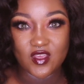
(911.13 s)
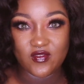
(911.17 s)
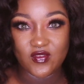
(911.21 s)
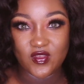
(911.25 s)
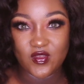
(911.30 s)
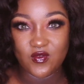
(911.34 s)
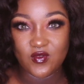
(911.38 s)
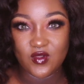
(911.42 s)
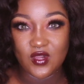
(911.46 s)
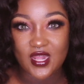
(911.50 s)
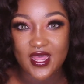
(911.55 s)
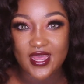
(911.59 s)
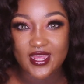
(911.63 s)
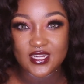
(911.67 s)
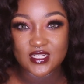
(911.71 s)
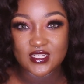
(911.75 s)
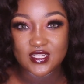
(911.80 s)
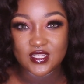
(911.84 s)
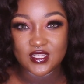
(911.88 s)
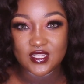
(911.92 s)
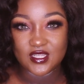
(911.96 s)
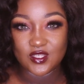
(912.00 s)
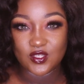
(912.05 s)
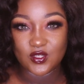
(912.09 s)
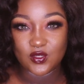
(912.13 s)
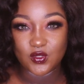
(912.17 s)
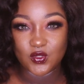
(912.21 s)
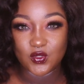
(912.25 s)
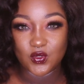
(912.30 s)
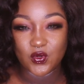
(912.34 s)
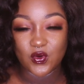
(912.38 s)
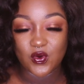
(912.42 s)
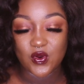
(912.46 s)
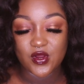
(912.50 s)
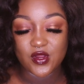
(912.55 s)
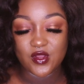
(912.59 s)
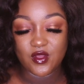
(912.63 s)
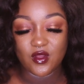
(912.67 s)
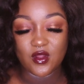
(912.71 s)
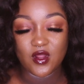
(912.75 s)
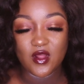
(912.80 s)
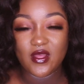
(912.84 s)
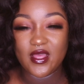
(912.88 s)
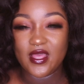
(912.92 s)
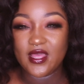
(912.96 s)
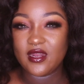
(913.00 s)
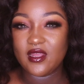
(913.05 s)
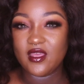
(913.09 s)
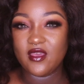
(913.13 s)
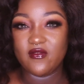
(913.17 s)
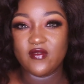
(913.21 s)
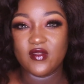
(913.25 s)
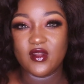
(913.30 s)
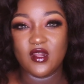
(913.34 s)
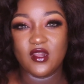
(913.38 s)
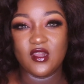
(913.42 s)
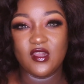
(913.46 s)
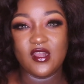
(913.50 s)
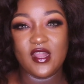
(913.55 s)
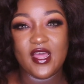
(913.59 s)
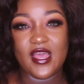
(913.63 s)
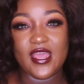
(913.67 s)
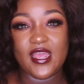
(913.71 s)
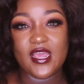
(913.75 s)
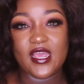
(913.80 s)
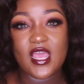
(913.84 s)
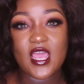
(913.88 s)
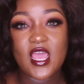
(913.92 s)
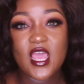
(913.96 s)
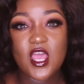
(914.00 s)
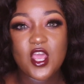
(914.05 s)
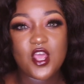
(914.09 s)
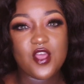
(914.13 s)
If you liked this tutorial, go ahead, give it a like.